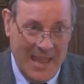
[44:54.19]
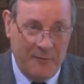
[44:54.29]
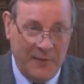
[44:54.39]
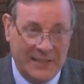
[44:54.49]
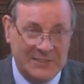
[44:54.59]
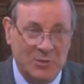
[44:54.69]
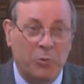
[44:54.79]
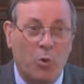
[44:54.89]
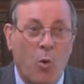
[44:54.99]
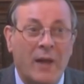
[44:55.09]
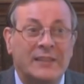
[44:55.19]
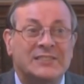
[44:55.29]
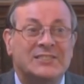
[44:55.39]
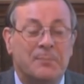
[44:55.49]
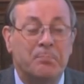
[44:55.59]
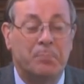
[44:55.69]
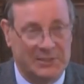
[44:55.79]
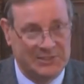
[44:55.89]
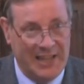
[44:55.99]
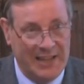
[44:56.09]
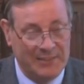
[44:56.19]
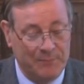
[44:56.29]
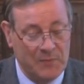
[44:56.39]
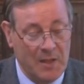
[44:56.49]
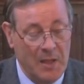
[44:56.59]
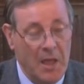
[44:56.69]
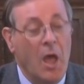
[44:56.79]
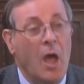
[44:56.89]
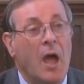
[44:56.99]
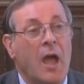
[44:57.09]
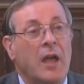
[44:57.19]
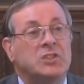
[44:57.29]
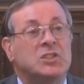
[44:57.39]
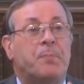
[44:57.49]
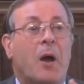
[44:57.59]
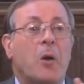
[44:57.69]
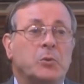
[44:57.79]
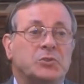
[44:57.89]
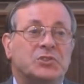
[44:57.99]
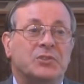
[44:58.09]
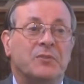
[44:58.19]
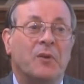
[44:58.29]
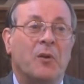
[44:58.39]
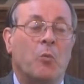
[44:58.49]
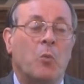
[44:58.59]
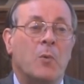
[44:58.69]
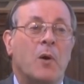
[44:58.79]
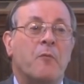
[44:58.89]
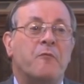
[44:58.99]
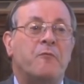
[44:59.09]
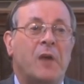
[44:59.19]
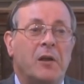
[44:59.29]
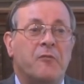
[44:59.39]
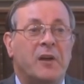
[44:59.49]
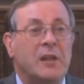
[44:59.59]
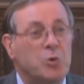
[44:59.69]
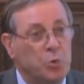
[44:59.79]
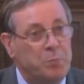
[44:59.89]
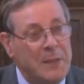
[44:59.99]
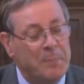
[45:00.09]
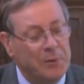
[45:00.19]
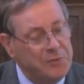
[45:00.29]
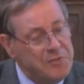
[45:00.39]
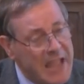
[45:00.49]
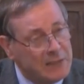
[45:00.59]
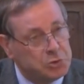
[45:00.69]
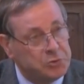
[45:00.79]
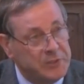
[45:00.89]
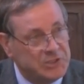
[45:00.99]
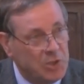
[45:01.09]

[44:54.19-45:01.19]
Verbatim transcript: if it's not quite as simple as that? Suppose we were very, very good people naturally,